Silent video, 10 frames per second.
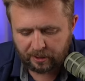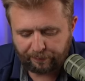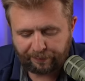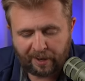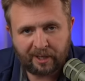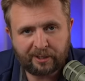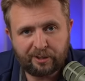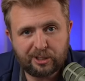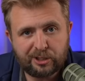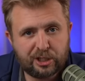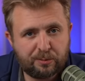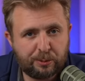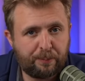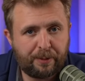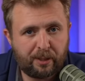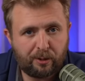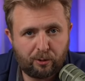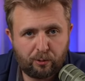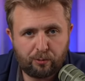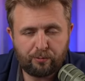fact, the distance between the
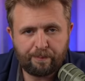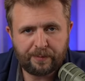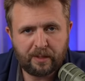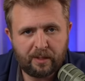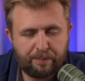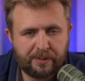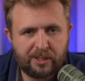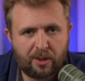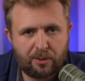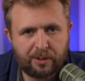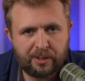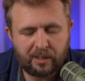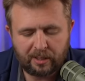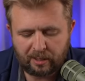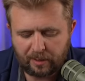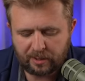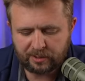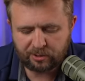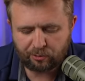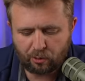PLO, Palestinian Authority, and
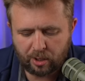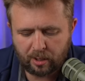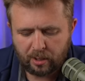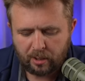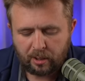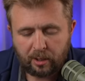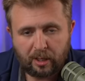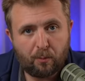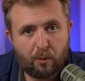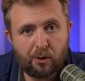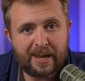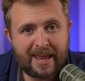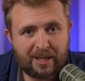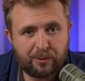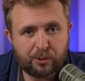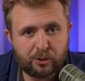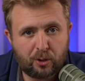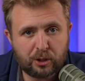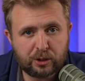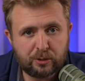Hamas is growing. More land was
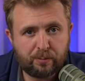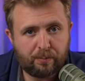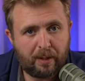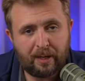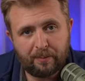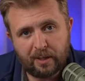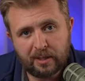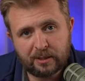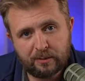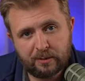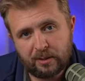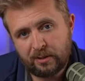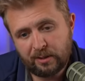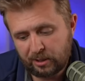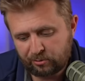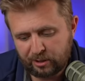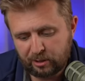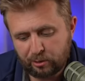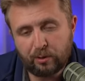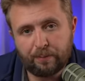lost by Hamas since the
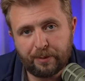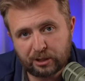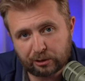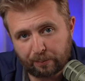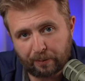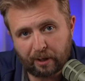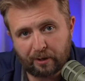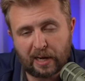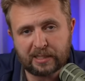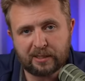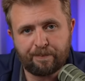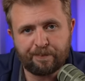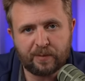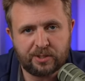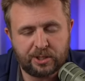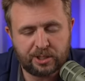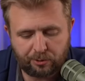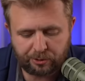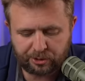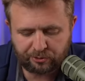Israelis took a big strip out of Gaza as a
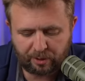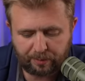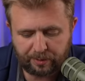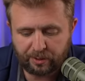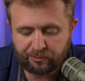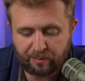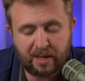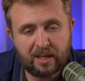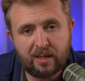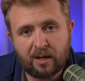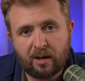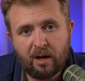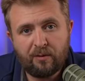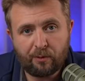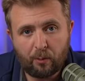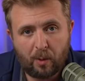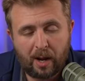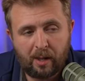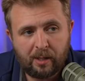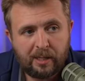security strip, and they'll remain there for a
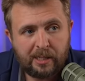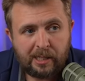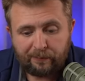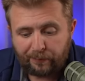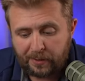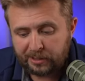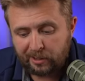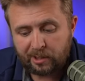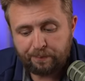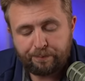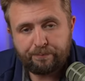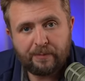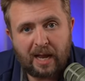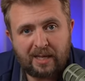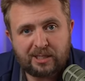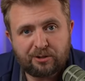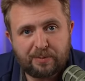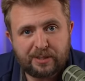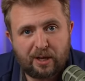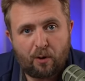while. In fact, the entire Gaza
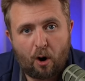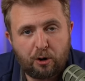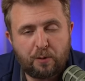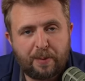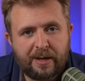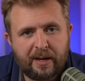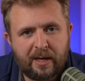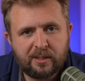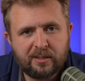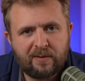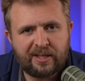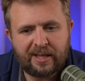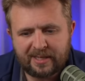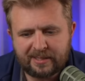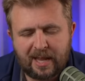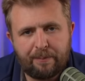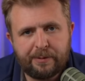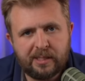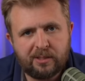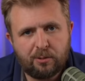Strip is now occupied again, something that hasn't
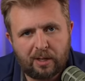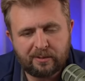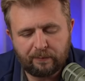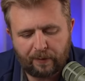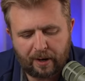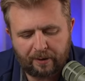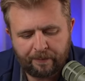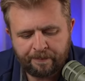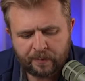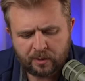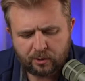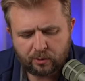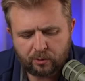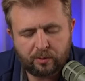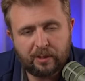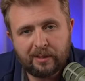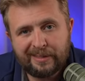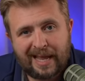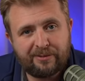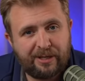happened since 2005. So
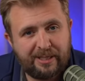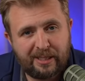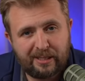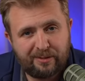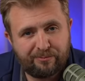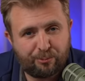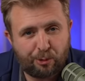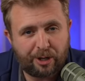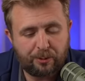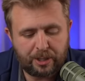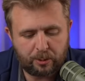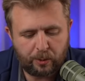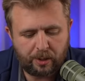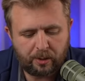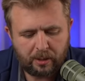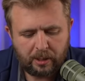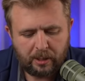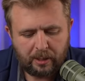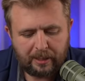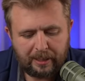that really didn't work out that well.
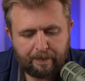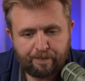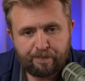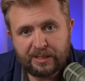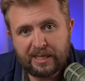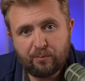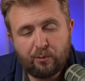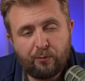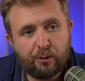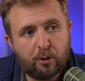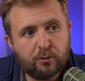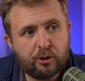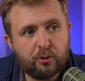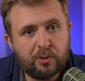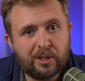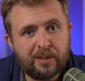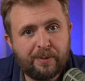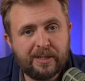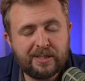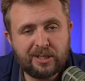Did they move closer to a
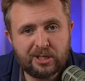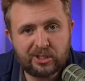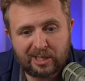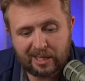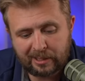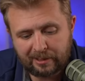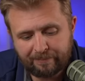Palestinian state?